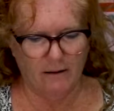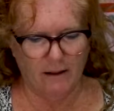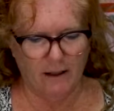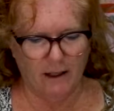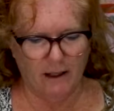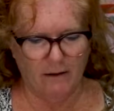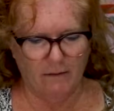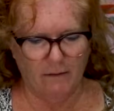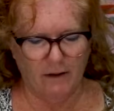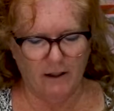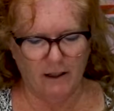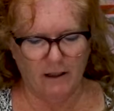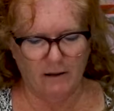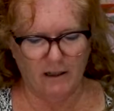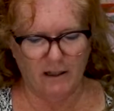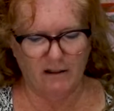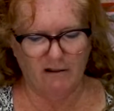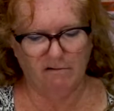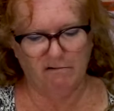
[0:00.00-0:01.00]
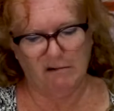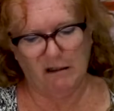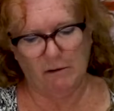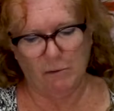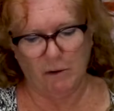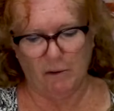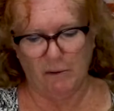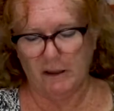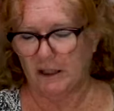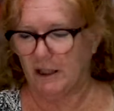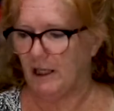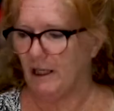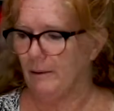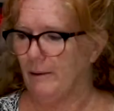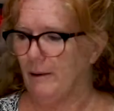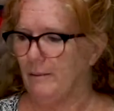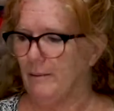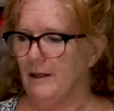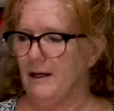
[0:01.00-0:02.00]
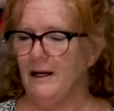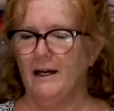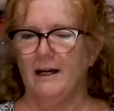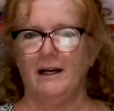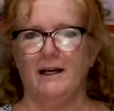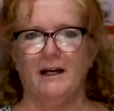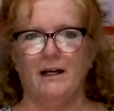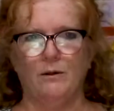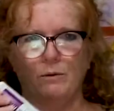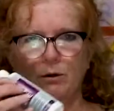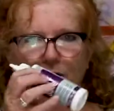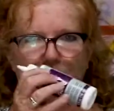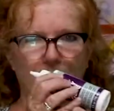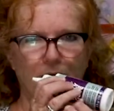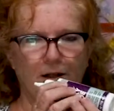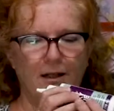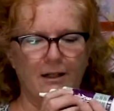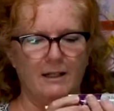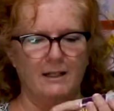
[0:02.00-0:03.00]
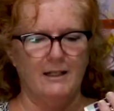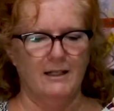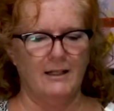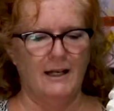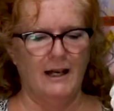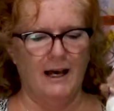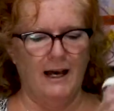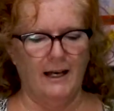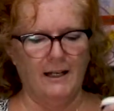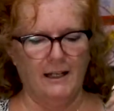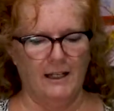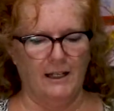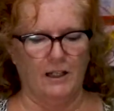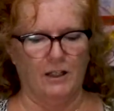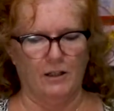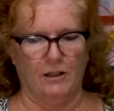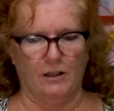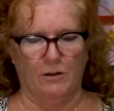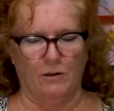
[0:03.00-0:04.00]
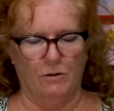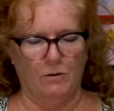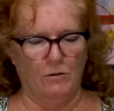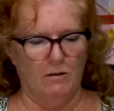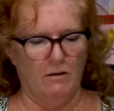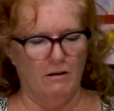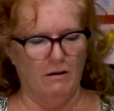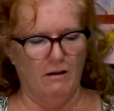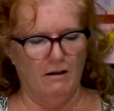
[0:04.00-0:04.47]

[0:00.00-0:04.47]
kind of, you know, see how well we can line them up. And we're using tacky glue.